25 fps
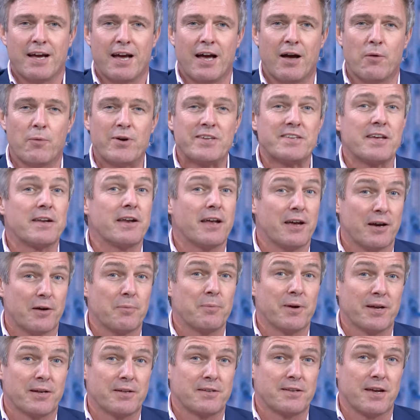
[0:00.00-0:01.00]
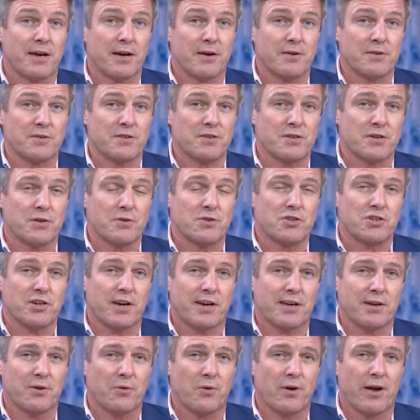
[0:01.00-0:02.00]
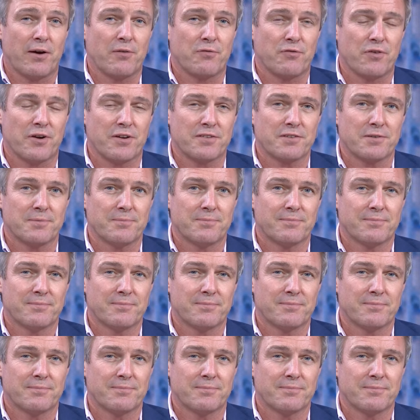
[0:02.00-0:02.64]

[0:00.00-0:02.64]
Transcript: Uh, we sent Ahmed down to check it all out for us.